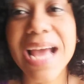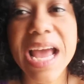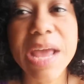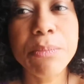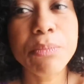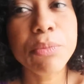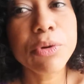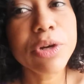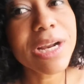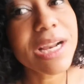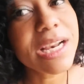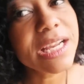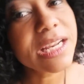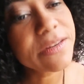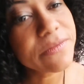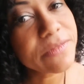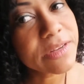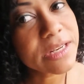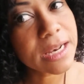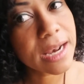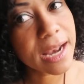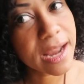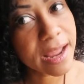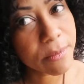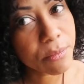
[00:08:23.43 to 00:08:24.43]
I put a little
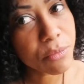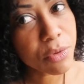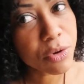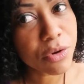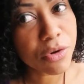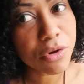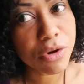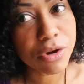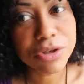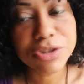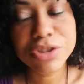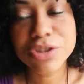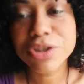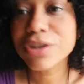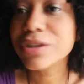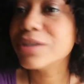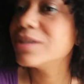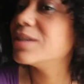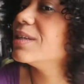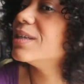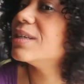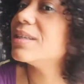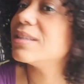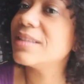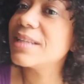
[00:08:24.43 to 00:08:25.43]
bit lemon also.
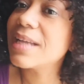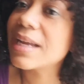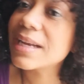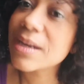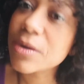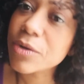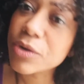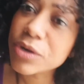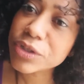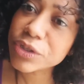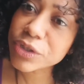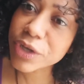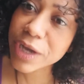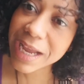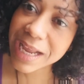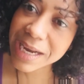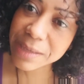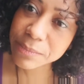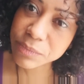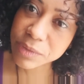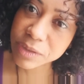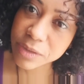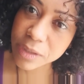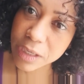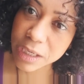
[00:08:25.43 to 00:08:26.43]
That also
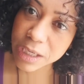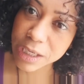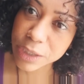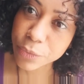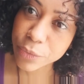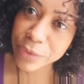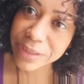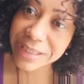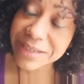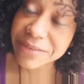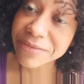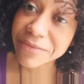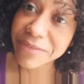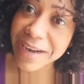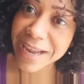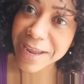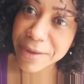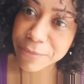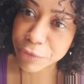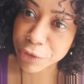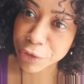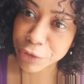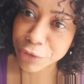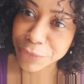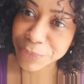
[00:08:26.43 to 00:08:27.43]
helps with the
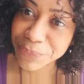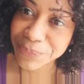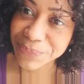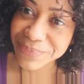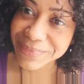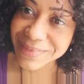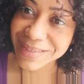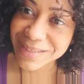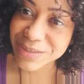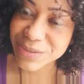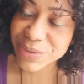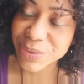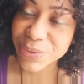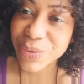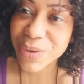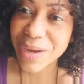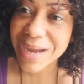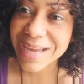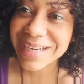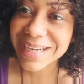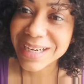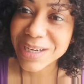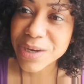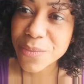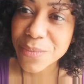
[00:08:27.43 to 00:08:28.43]
flavor. So
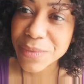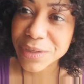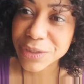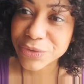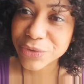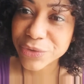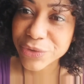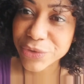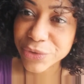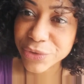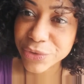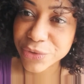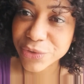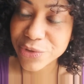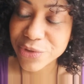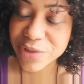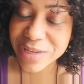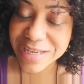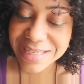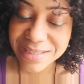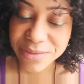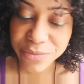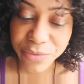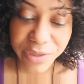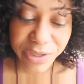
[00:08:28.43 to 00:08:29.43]
I recommend to you do
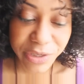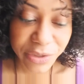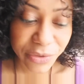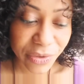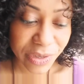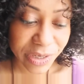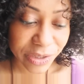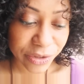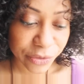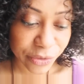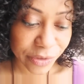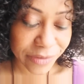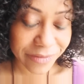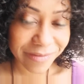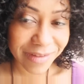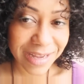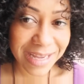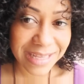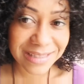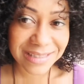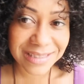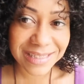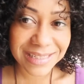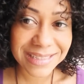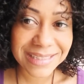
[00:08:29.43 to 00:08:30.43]
this when you are doing
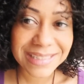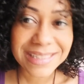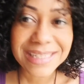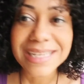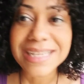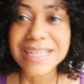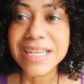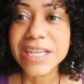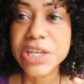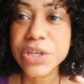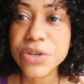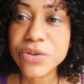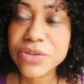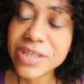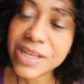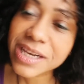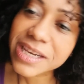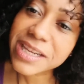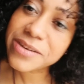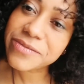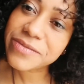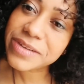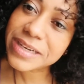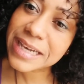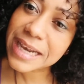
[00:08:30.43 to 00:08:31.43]
fasting. Use a
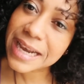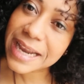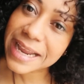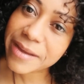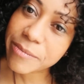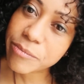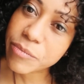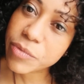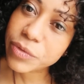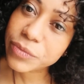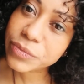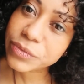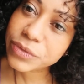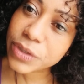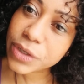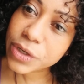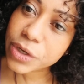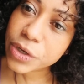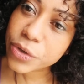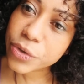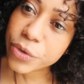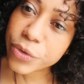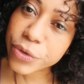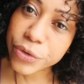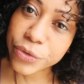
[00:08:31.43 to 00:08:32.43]
little bit lemon,
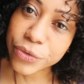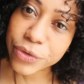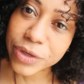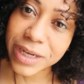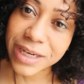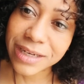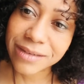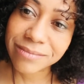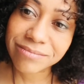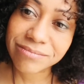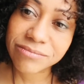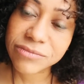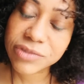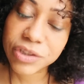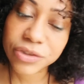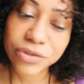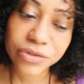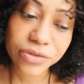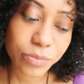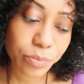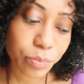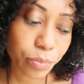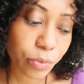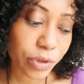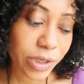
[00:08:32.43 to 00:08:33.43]
or you can
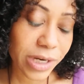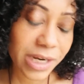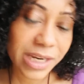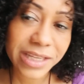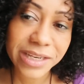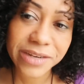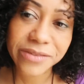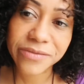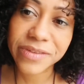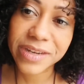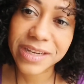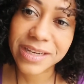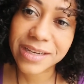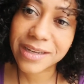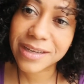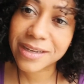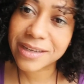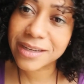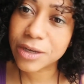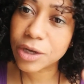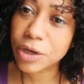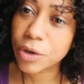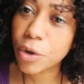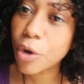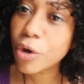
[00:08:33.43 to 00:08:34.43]
just put a little bit
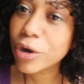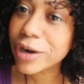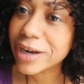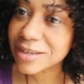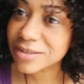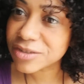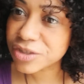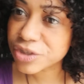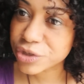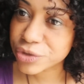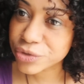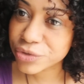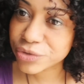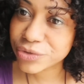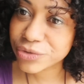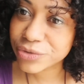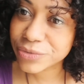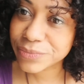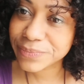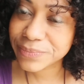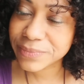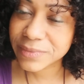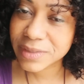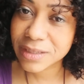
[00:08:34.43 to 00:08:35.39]
orange juice.